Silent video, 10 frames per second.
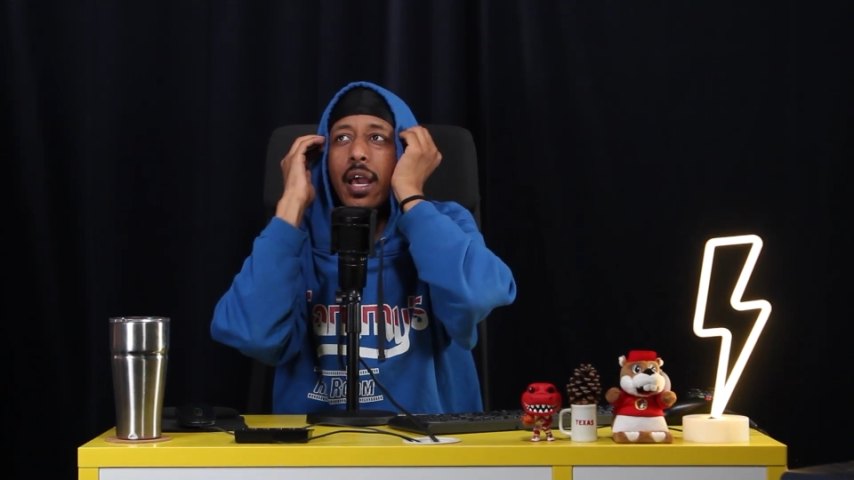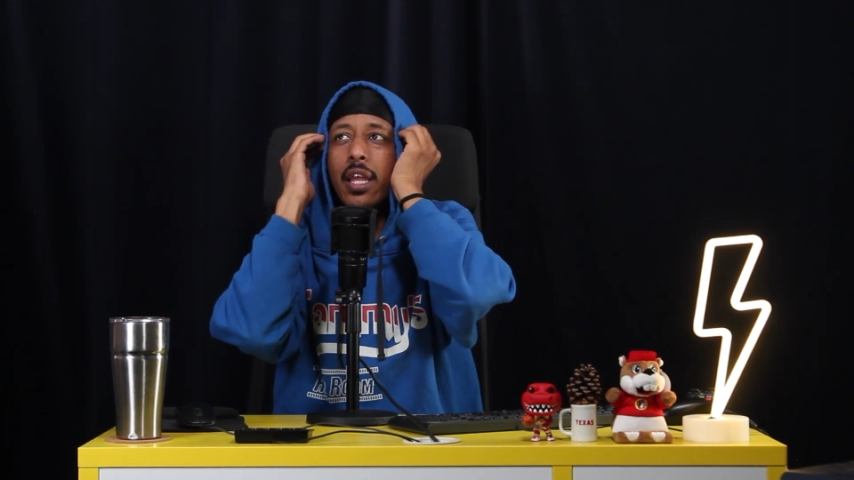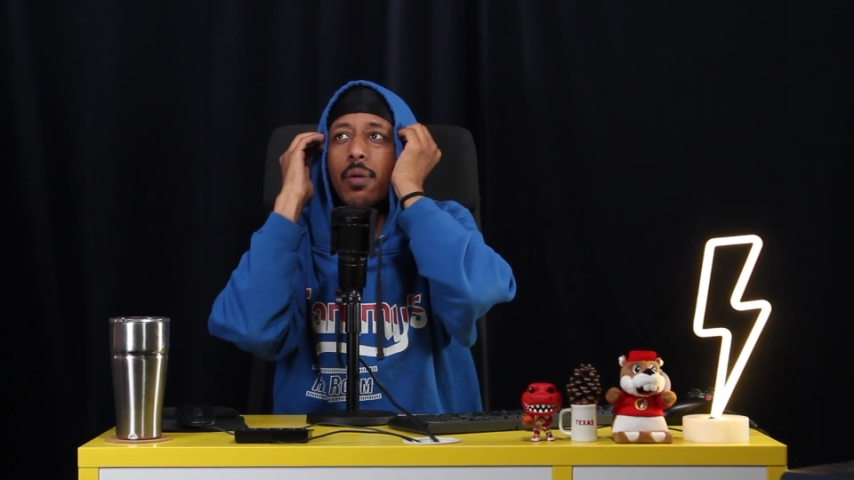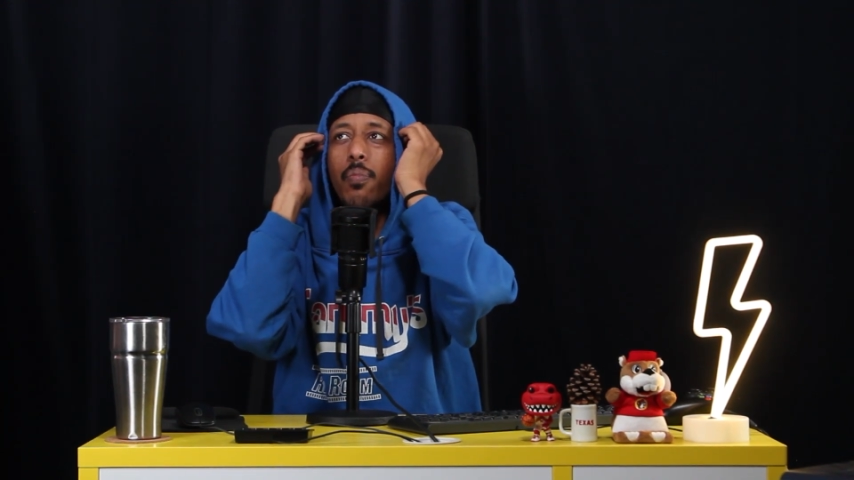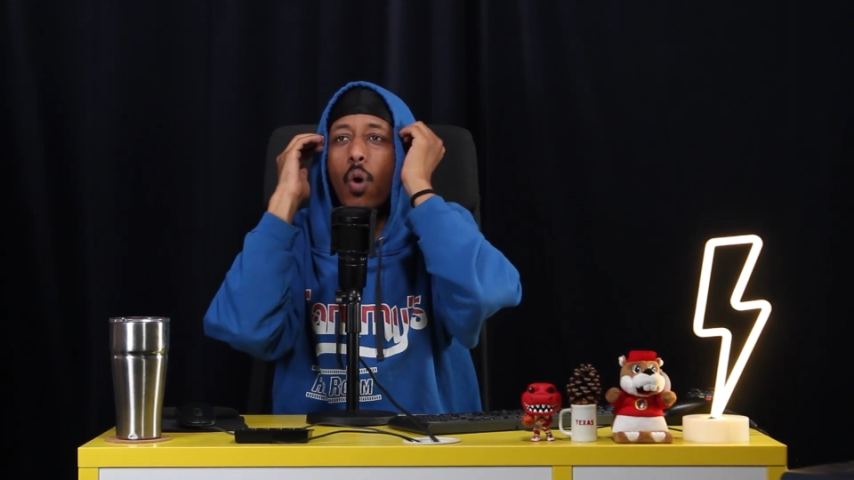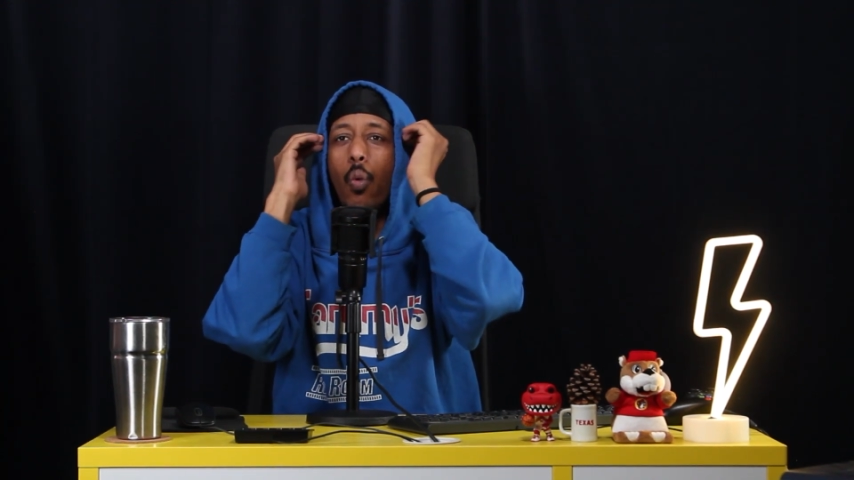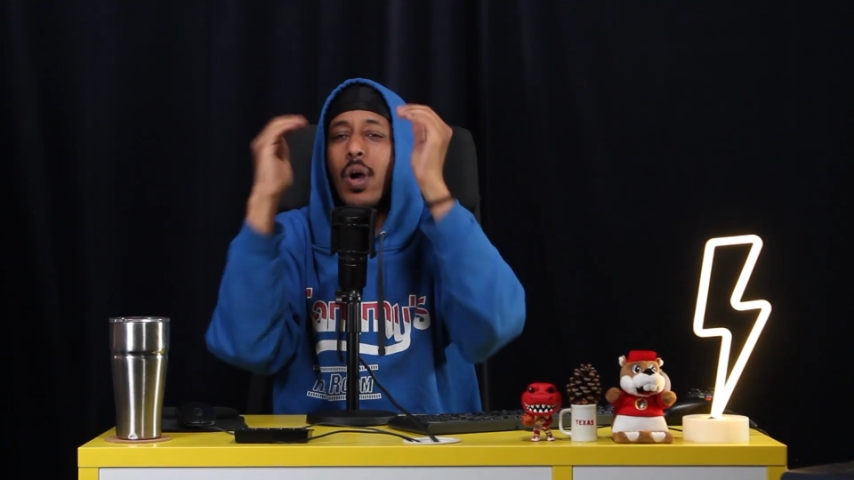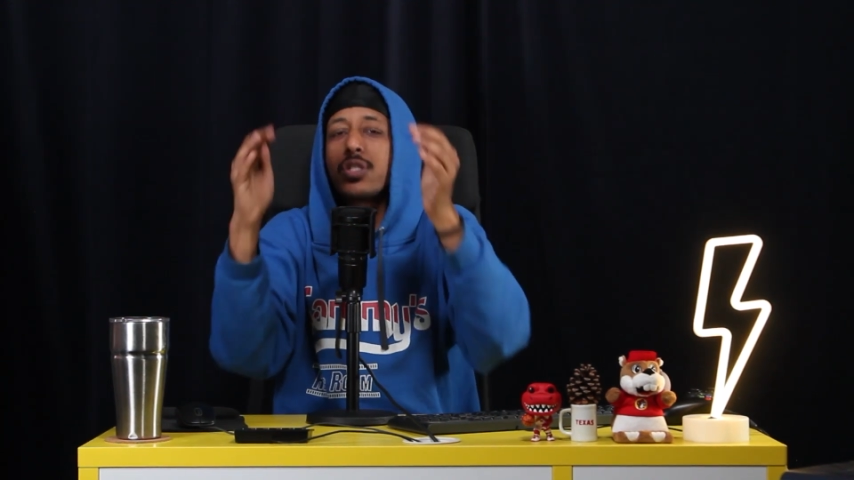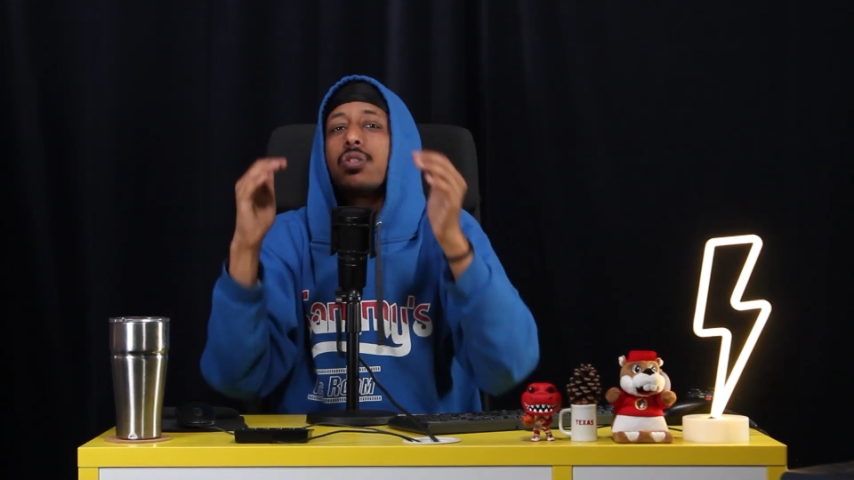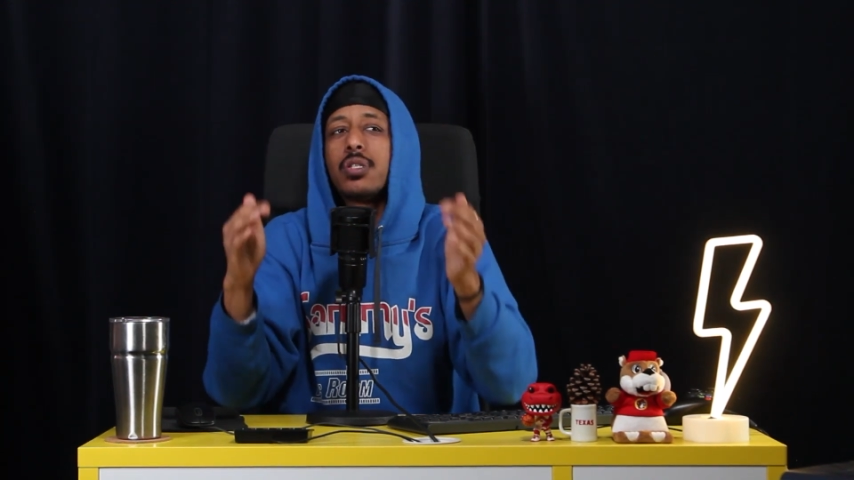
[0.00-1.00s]
a
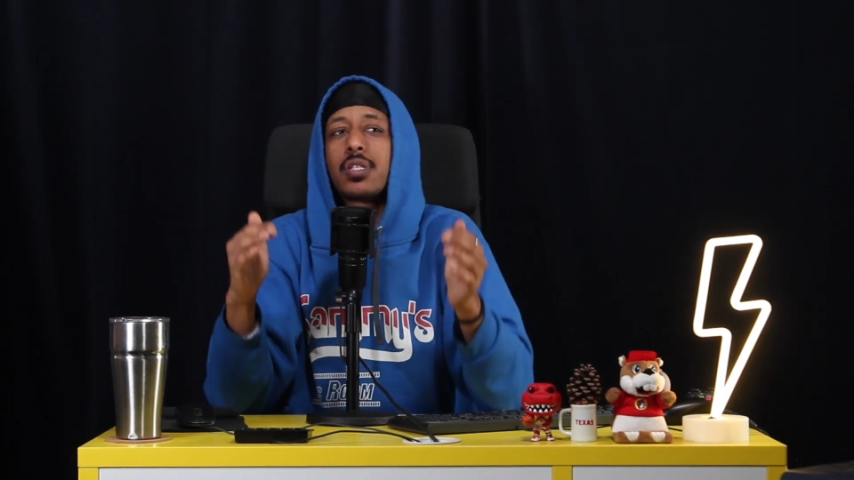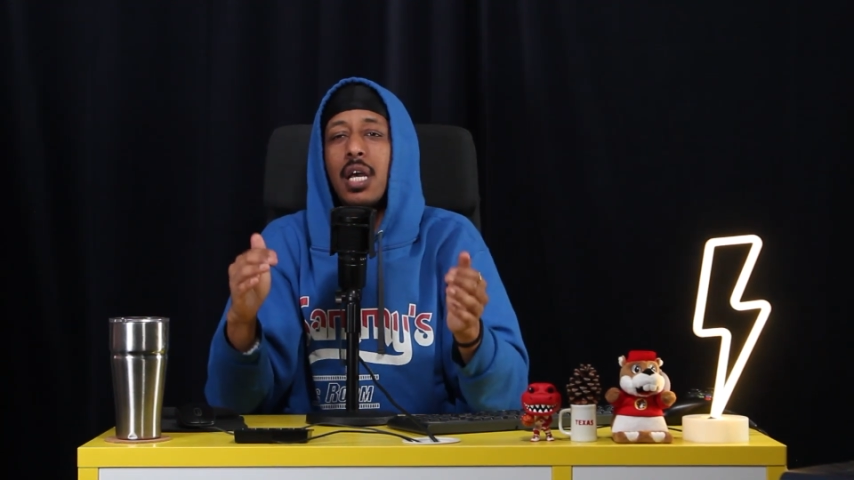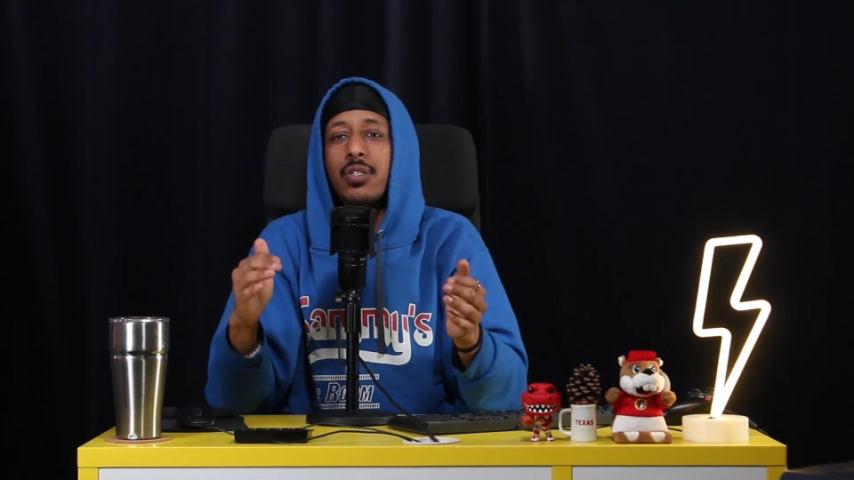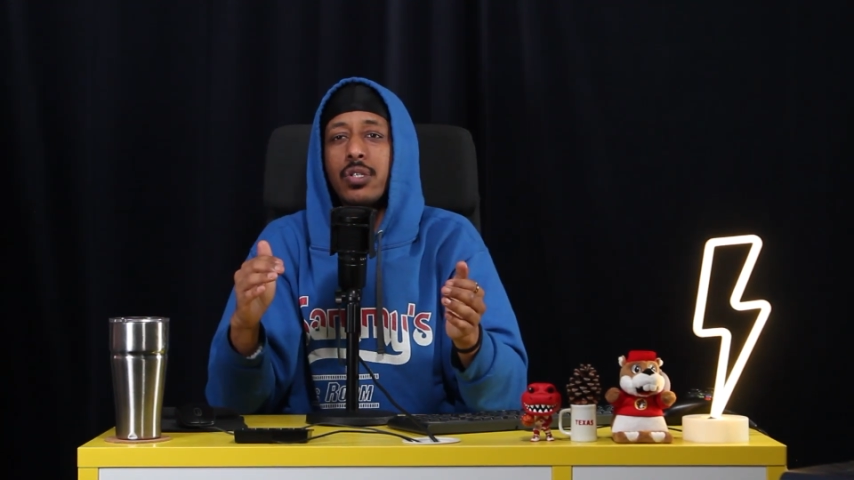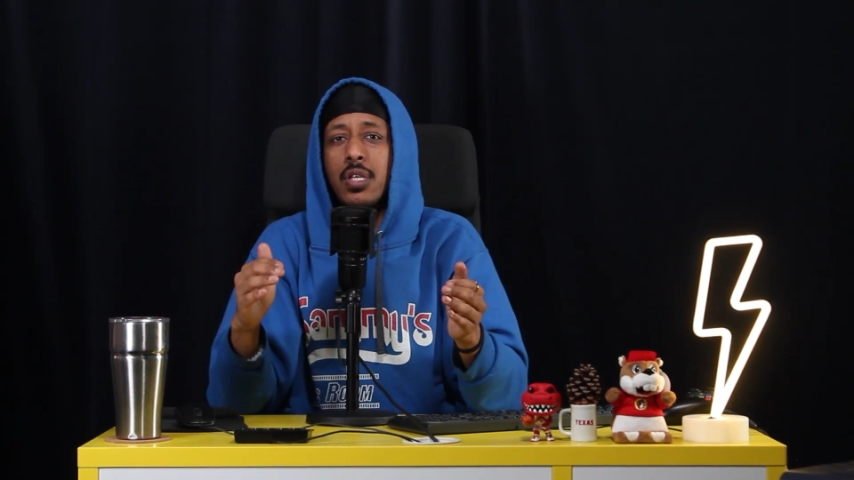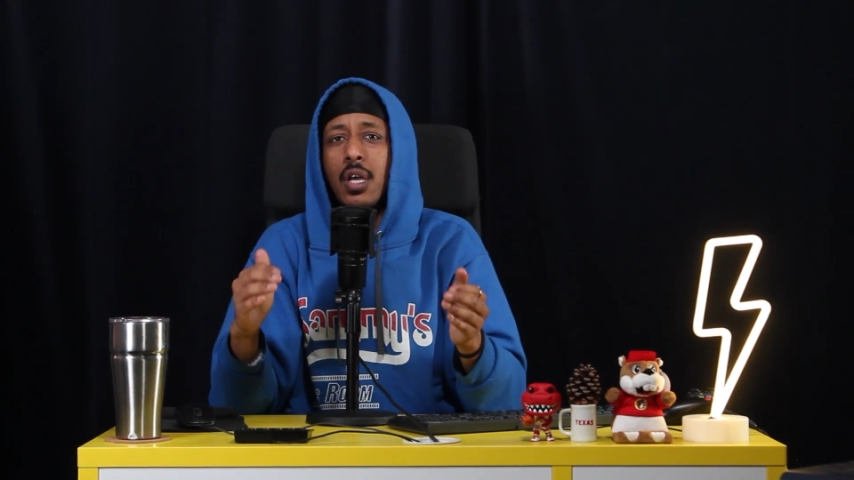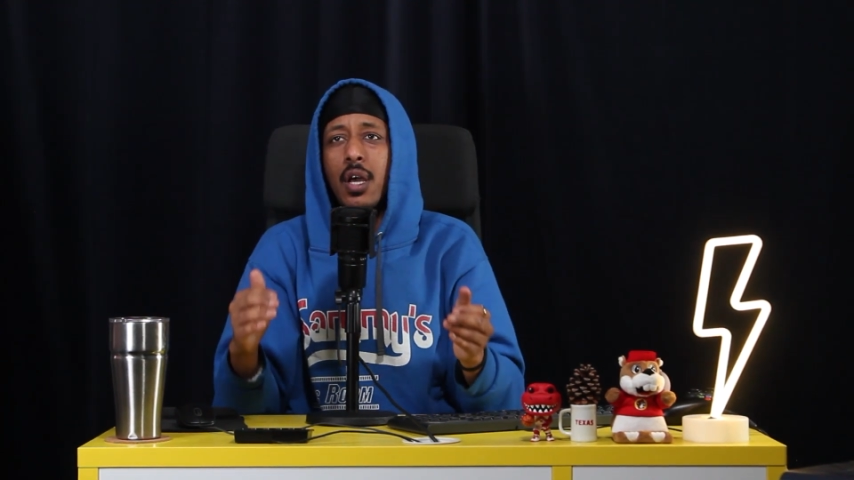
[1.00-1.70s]
Western sense.